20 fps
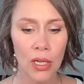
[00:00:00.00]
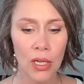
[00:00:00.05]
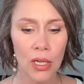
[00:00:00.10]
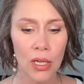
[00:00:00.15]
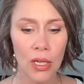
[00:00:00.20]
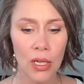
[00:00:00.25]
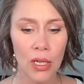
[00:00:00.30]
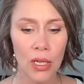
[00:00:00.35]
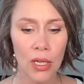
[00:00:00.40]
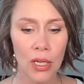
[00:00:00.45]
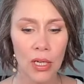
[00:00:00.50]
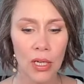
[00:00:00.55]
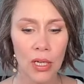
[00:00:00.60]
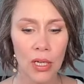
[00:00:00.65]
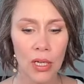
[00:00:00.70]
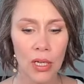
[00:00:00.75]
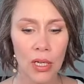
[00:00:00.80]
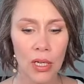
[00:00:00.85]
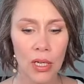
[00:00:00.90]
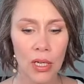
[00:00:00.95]
change
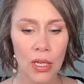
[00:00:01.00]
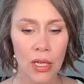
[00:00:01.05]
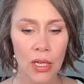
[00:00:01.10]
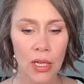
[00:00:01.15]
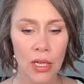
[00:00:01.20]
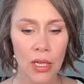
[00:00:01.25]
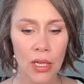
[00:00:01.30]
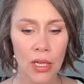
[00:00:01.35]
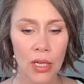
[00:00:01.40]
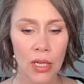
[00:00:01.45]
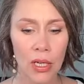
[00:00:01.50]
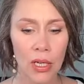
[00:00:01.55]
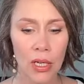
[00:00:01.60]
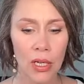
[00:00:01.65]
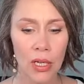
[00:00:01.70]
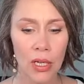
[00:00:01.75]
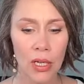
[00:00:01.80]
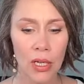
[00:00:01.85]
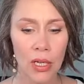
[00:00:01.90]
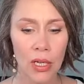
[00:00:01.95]

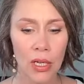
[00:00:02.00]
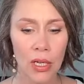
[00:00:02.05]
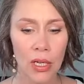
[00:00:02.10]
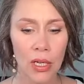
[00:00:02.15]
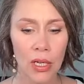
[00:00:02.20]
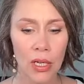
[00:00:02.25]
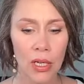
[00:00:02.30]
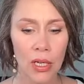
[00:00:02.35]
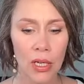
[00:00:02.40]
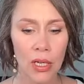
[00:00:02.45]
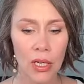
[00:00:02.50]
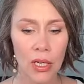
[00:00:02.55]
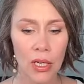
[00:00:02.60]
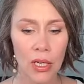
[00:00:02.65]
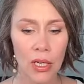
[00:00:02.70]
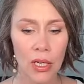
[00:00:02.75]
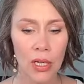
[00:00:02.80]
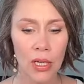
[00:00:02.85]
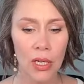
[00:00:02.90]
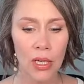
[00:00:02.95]
entire
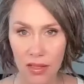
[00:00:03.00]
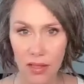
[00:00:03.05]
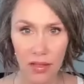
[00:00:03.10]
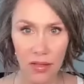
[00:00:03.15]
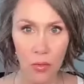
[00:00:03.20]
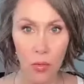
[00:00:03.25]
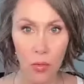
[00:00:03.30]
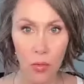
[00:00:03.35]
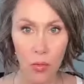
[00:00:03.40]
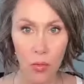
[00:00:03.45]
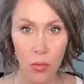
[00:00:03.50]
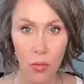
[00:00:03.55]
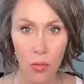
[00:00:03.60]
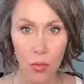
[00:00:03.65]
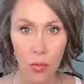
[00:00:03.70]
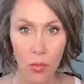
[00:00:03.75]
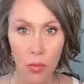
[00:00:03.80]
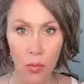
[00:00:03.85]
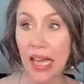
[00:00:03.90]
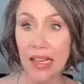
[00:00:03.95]
spectrums of days,
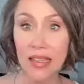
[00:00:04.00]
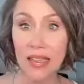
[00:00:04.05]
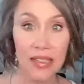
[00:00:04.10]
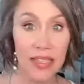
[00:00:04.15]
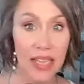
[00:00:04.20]
which then